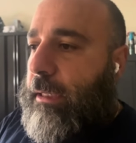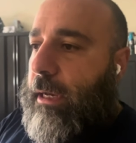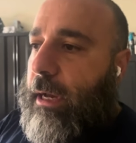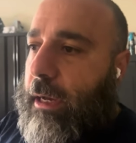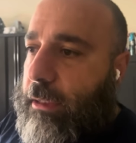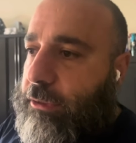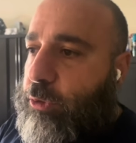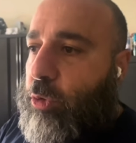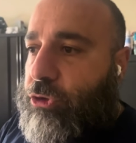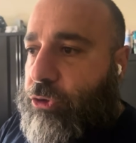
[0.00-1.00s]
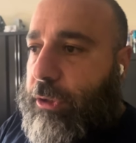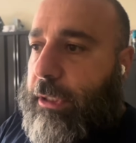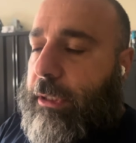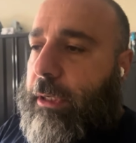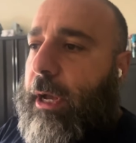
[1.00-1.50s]
uh, storage
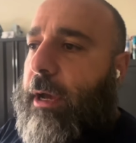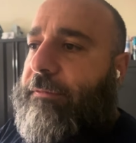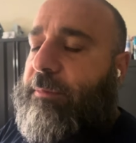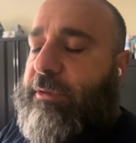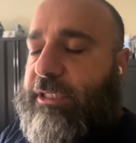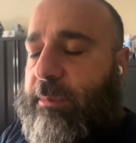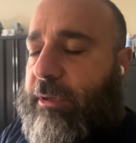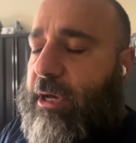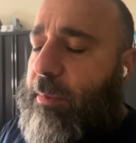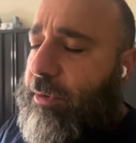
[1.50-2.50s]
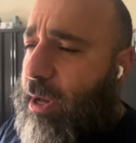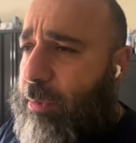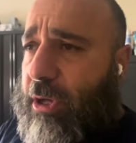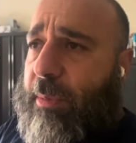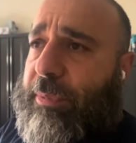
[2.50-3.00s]
unit uh, from some couple
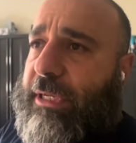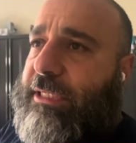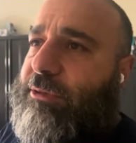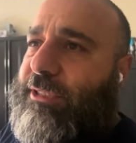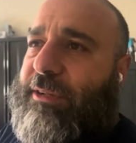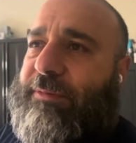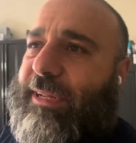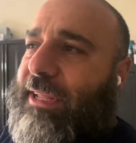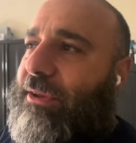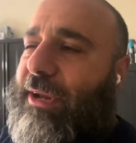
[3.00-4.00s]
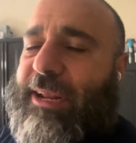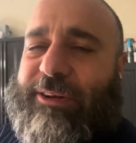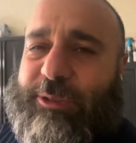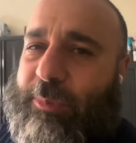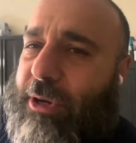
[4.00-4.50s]
companies. They was something like either
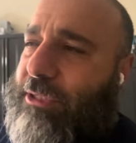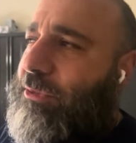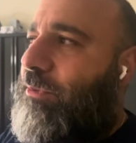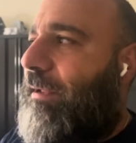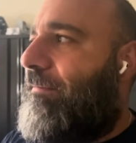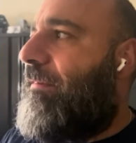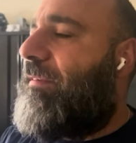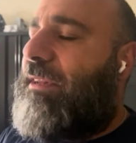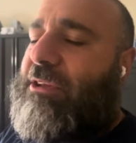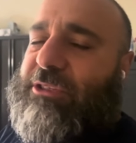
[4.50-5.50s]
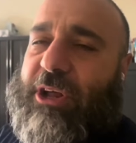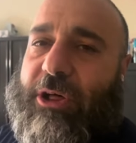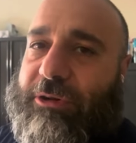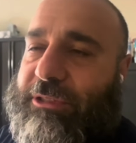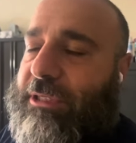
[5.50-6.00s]
800 bucks to like
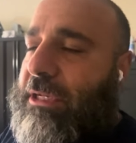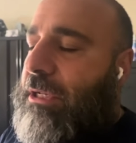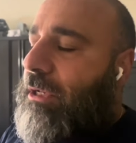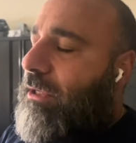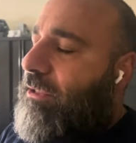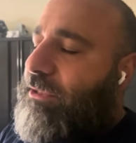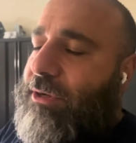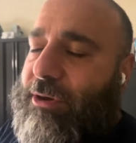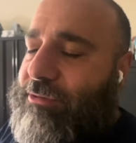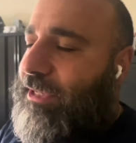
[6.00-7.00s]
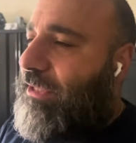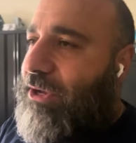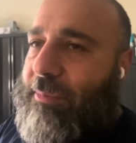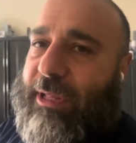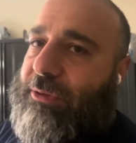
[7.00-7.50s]
$1,500. So I was like,
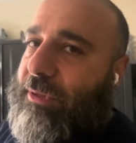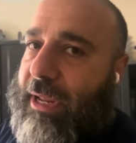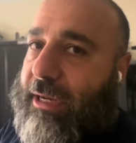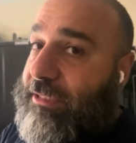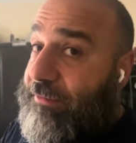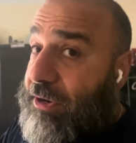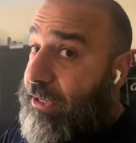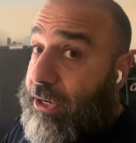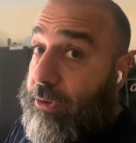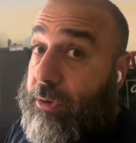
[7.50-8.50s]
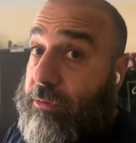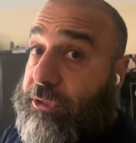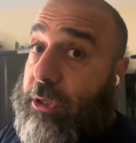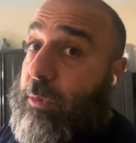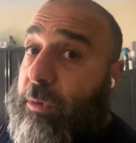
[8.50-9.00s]
no, I'm not doing that because it's very narrow.
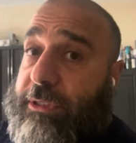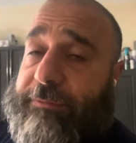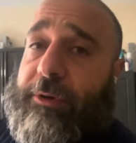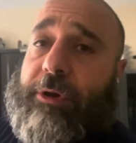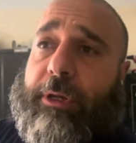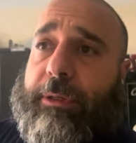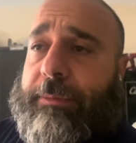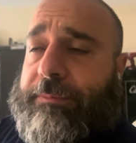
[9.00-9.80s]
So it wasn't very